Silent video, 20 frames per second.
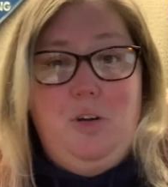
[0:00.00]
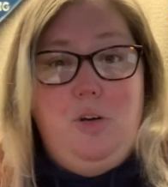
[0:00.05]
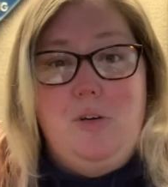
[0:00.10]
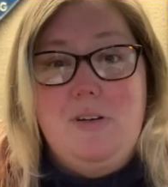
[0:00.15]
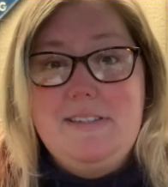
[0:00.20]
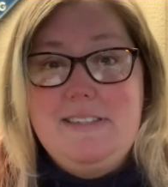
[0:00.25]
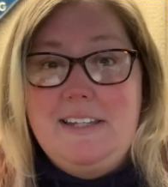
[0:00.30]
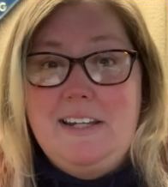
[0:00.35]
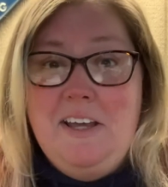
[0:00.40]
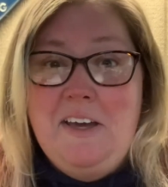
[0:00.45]

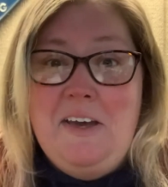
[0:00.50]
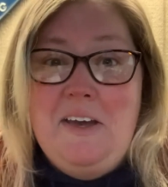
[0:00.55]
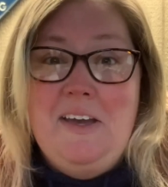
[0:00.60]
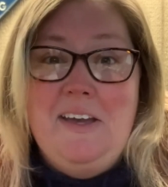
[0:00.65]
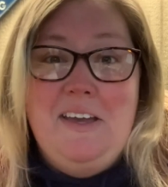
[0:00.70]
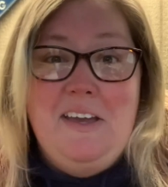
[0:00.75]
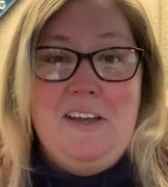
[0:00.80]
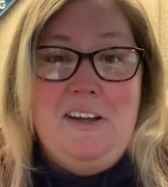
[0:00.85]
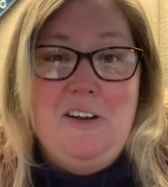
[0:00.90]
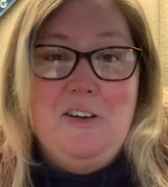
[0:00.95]
Chris and I
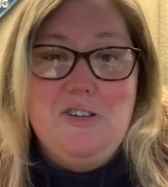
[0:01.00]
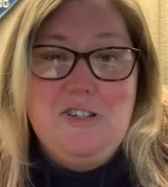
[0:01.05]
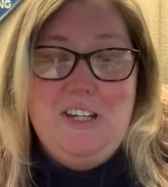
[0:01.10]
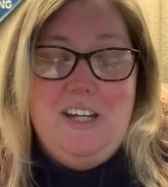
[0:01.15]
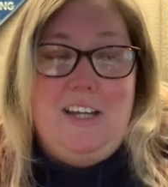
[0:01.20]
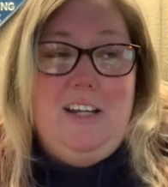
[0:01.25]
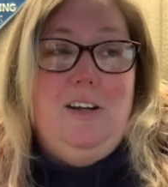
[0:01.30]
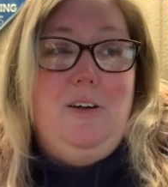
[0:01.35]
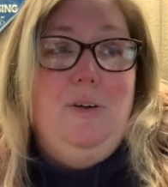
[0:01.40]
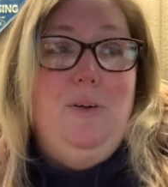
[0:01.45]
and our
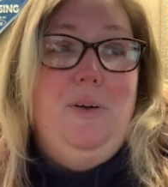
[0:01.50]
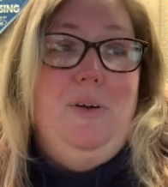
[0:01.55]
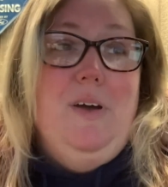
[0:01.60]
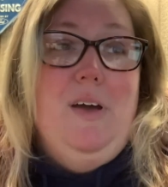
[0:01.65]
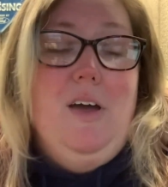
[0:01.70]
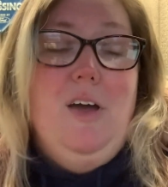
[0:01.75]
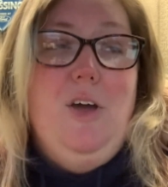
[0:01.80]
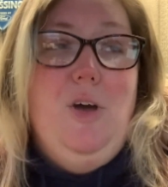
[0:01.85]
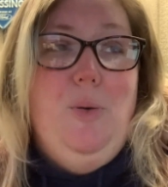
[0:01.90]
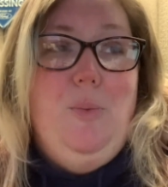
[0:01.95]
channel,
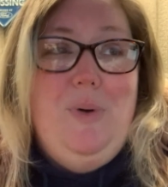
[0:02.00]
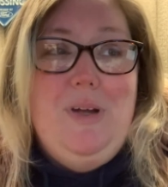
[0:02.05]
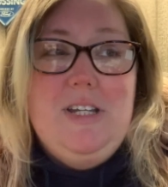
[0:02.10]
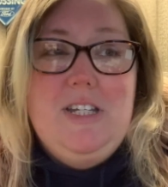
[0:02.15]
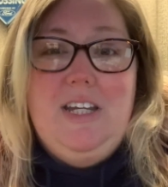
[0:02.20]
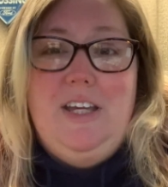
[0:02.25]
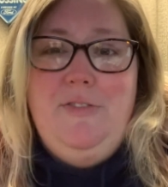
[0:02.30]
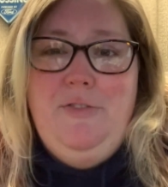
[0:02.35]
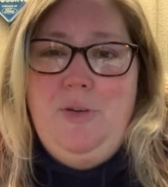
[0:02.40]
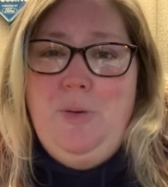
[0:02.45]
which
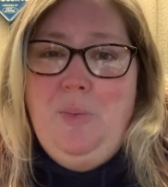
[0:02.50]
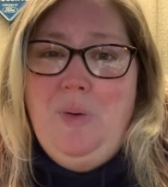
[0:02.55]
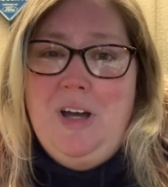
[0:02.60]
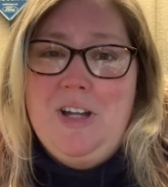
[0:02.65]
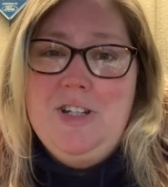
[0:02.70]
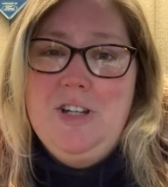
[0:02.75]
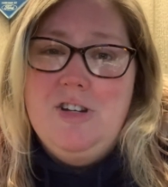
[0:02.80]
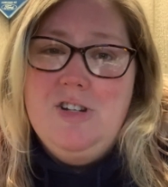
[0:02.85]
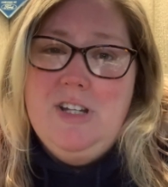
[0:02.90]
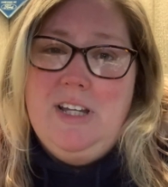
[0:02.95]
if you
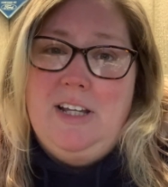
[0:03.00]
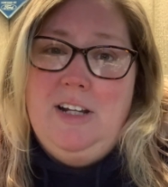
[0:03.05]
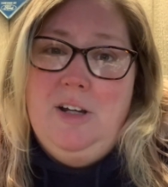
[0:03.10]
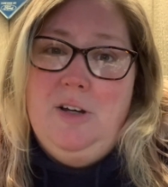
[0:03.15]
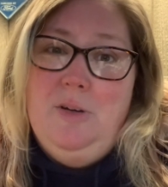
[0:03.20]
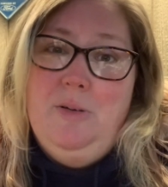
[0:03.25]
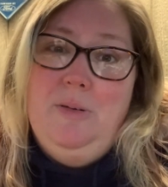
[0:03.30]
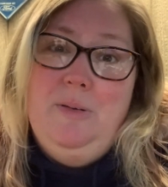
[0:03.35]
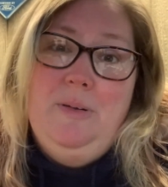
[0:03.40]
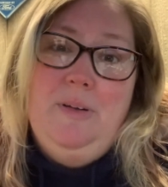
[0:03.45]
watch our
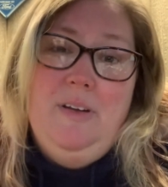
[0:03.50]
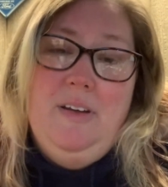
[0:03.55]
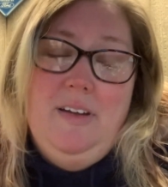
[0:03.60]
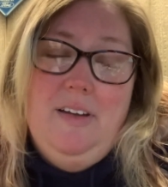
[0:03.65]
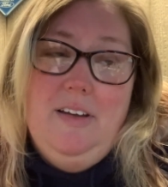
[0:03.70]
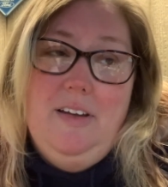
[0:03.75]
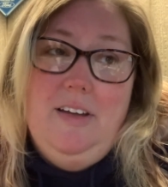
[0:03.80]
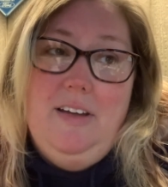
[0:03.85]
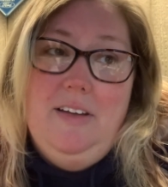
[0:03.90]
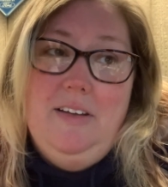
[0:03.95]
channel,
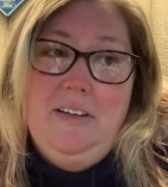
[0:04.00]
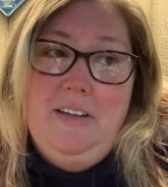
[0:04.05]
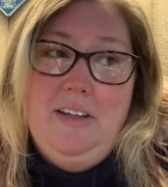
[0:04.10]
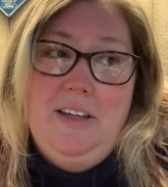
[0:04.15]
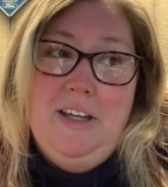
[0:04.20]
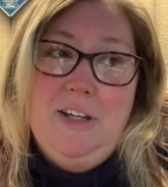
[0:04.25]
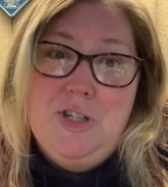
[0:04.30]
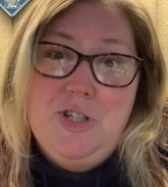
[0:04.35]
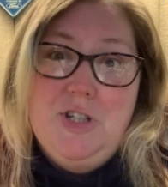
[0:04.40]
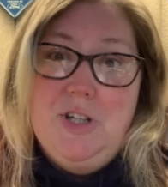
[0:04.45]

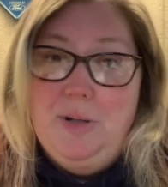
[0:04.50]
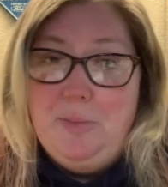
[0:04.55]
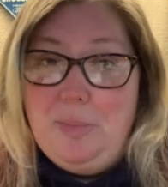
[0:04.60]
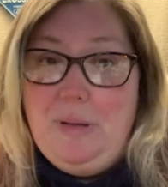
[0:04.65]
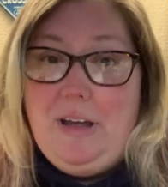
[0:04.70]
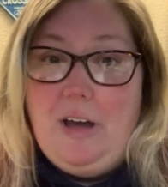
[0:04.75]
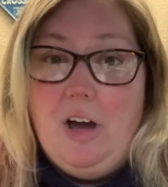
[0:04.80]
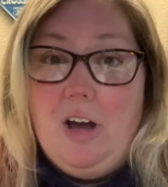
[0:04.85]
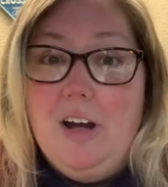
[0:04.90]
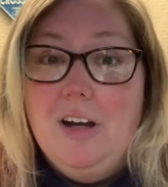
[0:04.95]
it shouldn't be
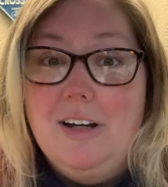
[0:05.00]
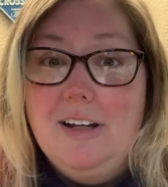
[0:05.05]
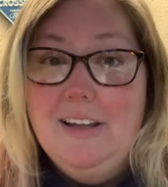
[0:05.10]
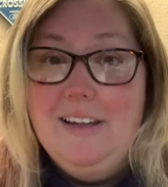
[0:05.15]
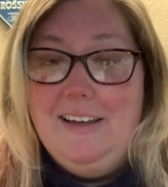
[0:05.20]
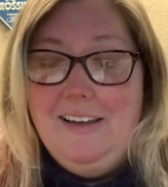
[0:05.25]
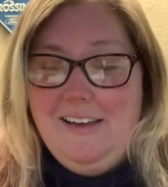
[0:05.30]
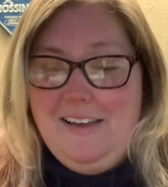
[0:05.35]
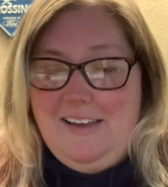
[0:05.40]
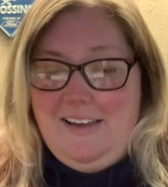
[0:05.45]
hard.
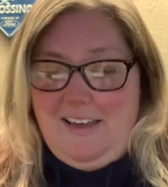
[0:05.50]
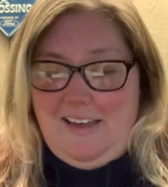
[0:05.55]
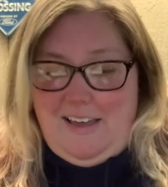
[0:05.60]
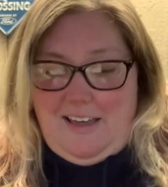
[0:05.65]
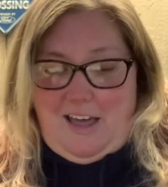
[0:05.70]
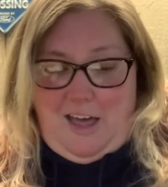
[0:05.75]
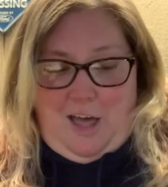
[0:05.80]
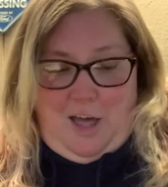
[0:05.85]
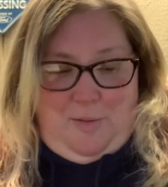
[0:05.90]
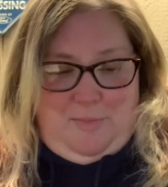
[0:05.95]

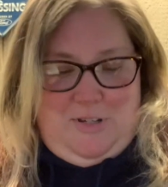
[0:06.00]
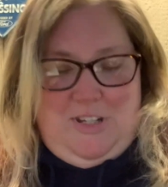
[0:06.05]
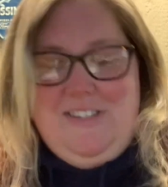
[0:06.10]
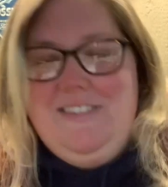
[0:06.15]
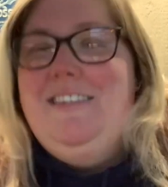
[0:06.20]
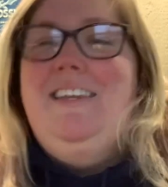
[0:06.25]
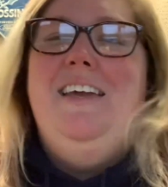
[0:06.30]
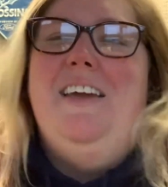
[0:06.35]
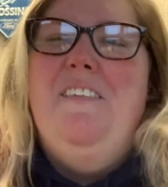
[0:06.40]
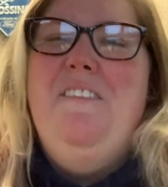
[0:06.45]

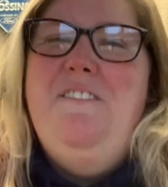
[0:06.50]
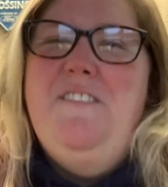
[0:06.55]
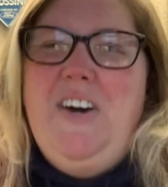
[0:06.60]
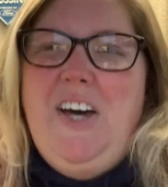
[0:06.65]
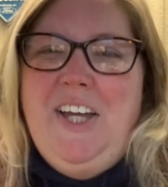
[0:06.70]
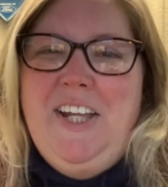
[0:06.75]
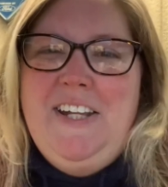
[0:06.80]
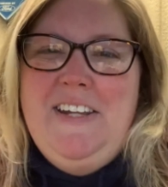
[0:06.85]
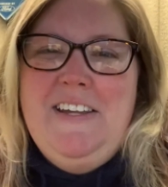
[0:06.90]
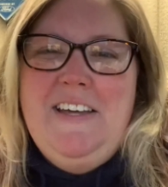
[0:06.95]
Just like
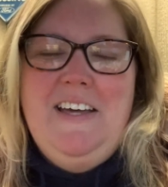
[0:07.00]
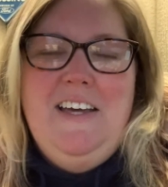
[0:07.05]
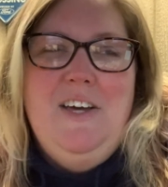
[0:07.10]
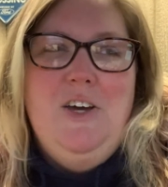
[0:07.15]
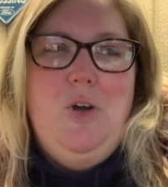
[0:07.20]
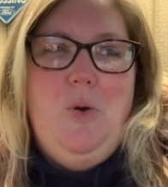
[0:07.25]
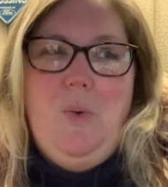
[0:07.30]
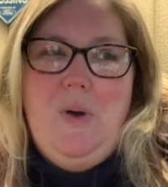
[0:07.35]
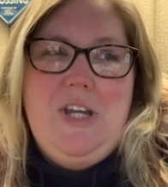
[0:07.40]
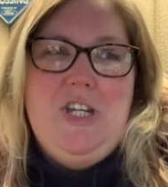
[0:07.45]
fun
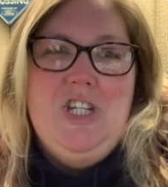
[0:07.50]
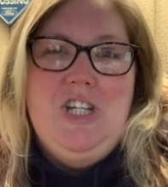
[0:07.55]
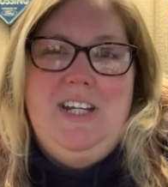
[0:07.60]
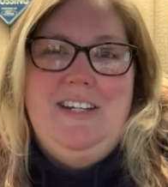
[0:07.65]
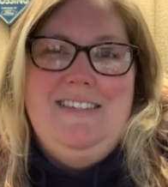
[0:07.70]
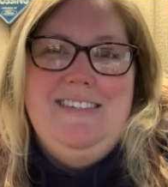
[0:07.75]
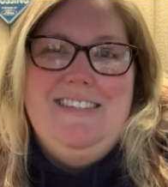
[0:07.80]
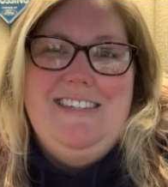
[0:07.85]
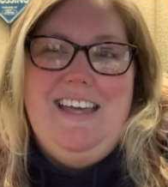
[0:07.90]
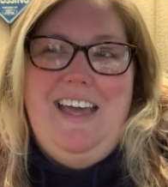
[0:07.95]

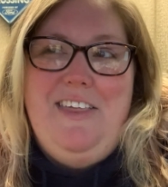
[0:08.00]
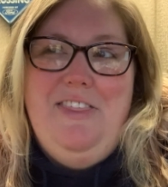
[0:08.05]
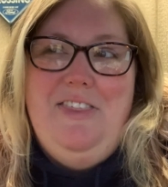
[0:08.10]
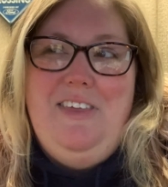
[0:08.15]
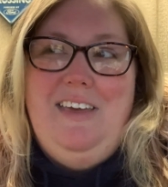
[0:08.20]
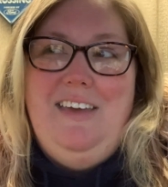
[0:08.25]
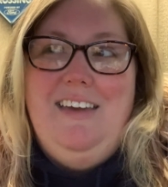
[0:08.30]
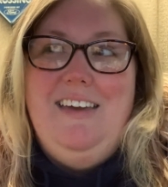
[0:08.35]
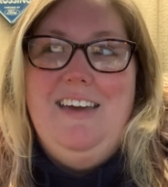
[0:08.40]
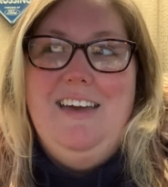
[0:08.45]
questions, I
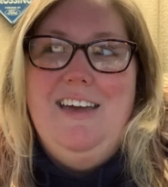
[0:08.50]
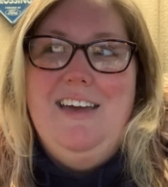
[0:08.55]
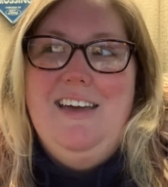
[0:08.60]
think,